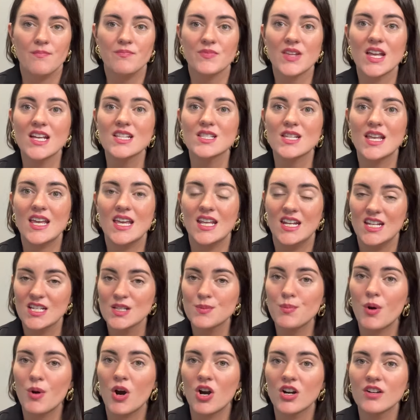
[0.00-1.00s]
It is
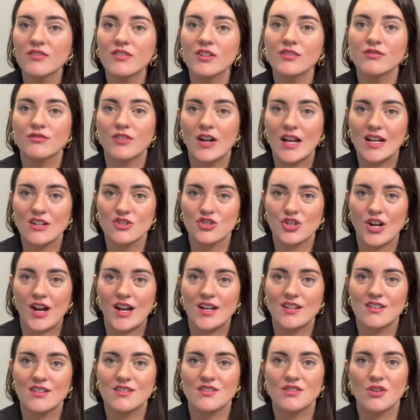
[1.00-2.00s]
part of a
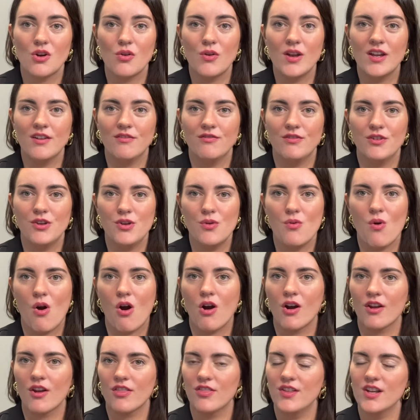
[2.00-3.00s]
franchise. So if you
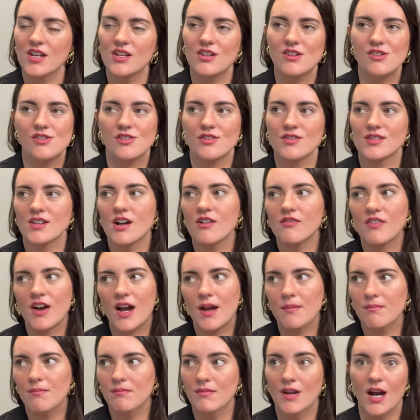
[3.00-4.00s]
are thinking to yourself,
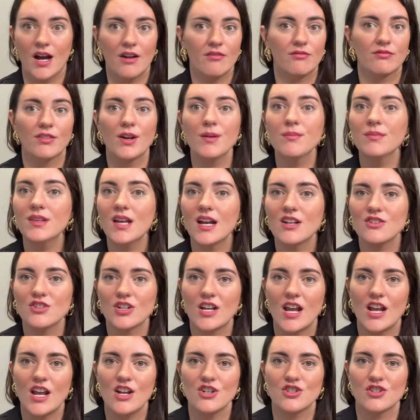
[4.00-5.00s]
I'm not from the
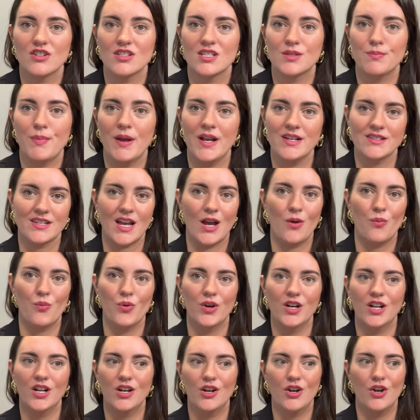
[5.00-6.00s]
education space, I
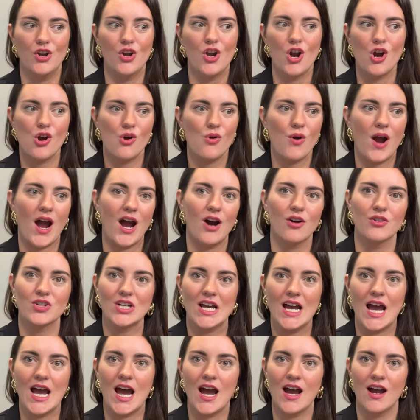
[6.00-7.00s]
wouldn't know how
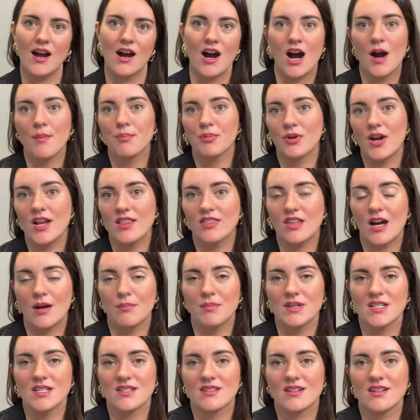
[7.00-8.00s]
to operate that
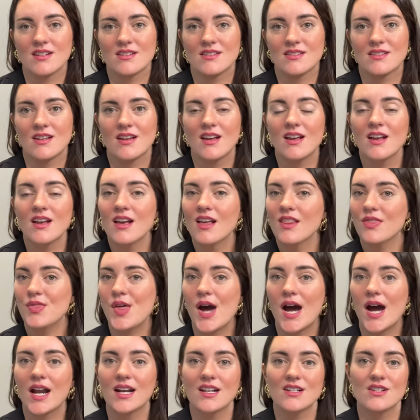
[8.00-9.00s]
business,
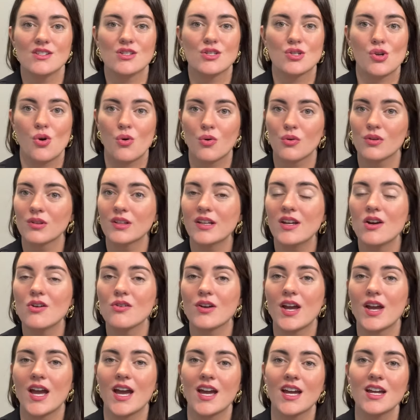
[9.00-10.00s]
that is totally
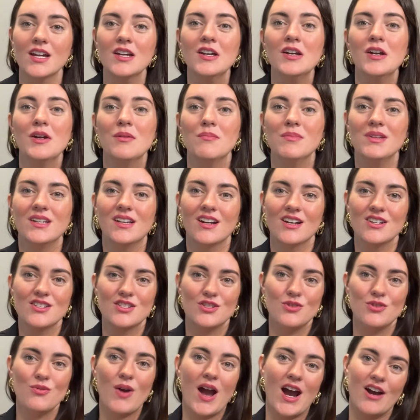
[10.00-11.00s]
okay,
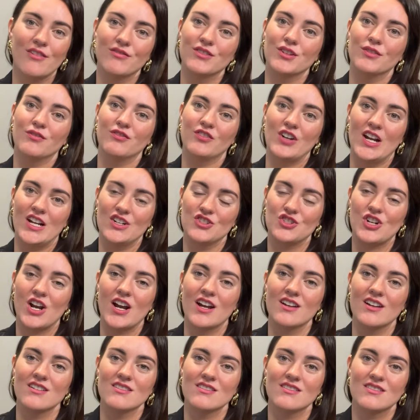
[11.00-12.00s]
because you have the
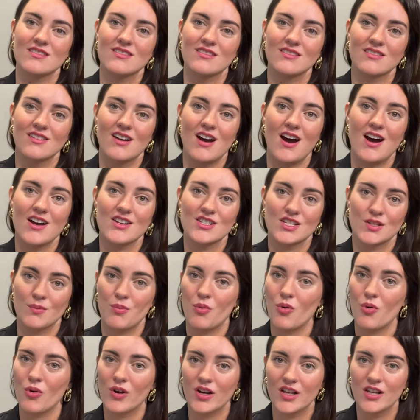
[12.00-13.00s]
franchise
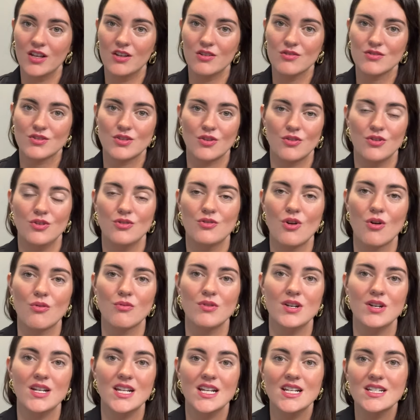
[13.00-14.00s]
supporting you. So you
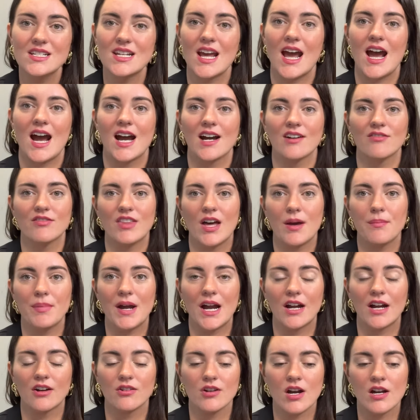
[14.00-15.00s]
don't need to have that
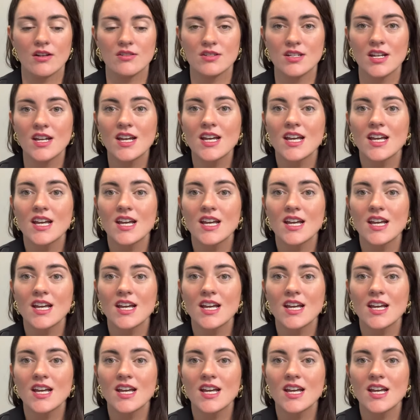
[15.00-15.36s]
background.